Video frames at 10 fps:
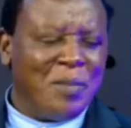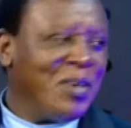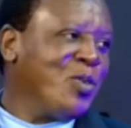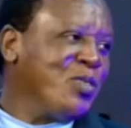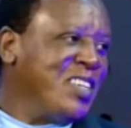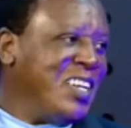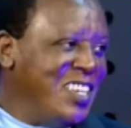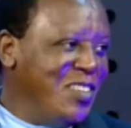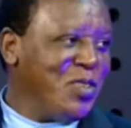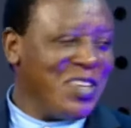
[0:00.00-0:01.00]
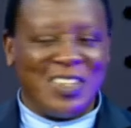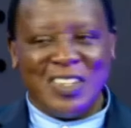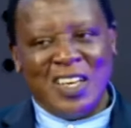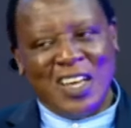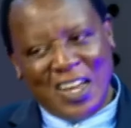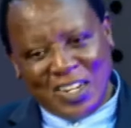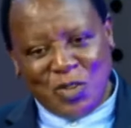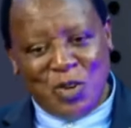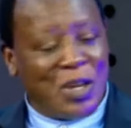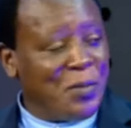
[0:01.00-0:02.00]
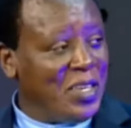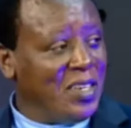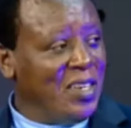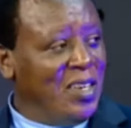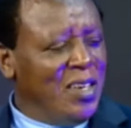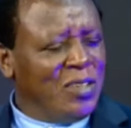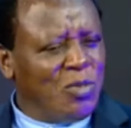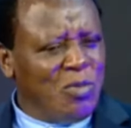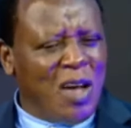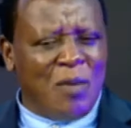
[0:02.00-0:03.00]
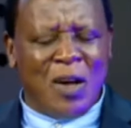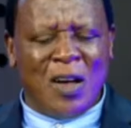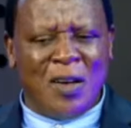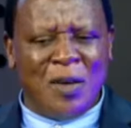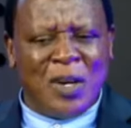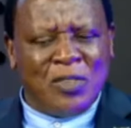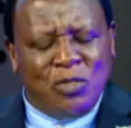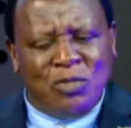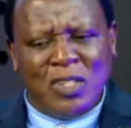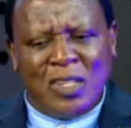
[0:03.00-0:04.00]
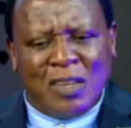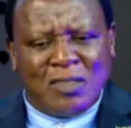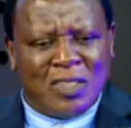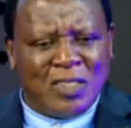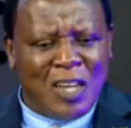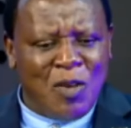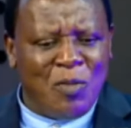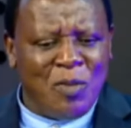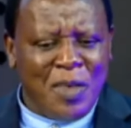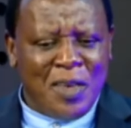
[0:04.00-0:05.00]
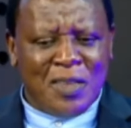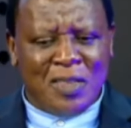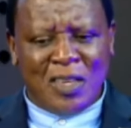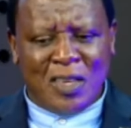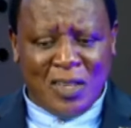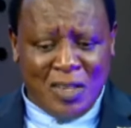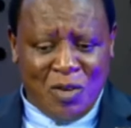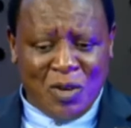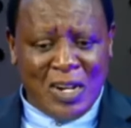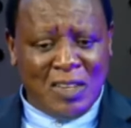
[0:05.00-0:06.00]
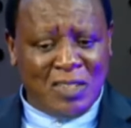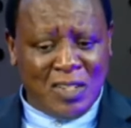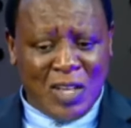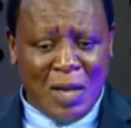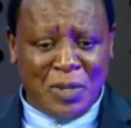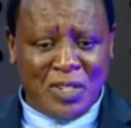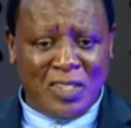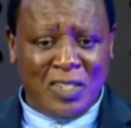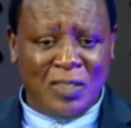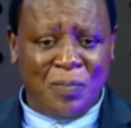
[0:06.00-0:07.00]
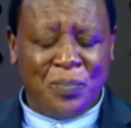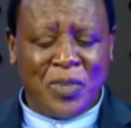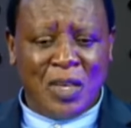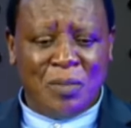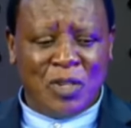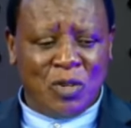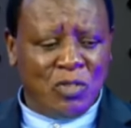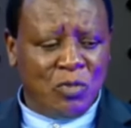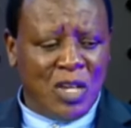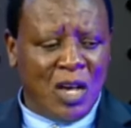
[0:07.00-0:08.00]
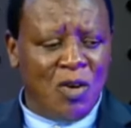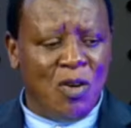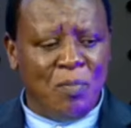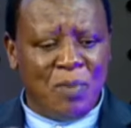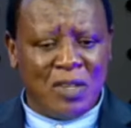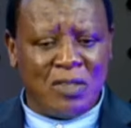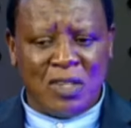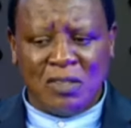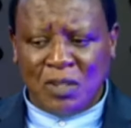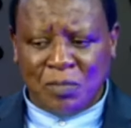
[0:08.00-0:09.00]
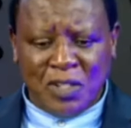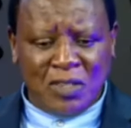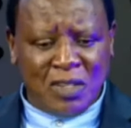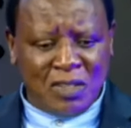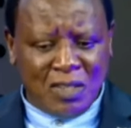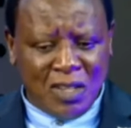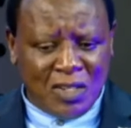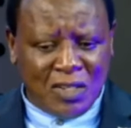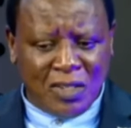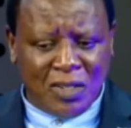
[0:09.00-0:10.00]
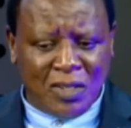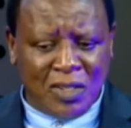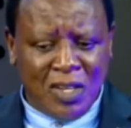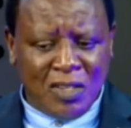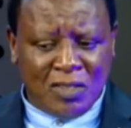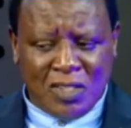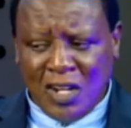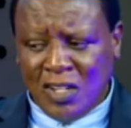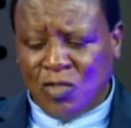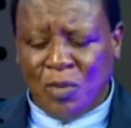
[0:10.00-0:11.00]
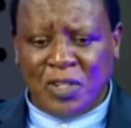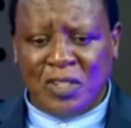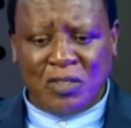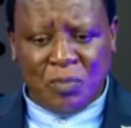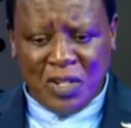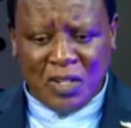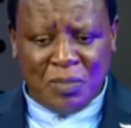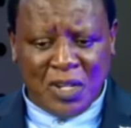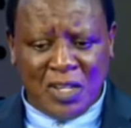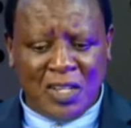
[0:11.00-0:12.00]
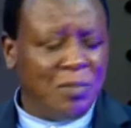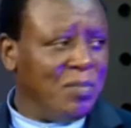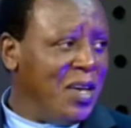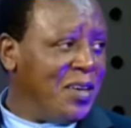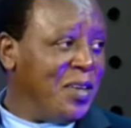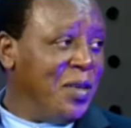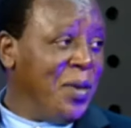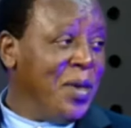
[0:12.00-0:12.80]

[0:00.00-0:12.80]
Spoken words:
because the real thing had gone away. So our duty as now the organizing committee, because we are all pastors and preachers in that steering committee to bring Benny Hinn back,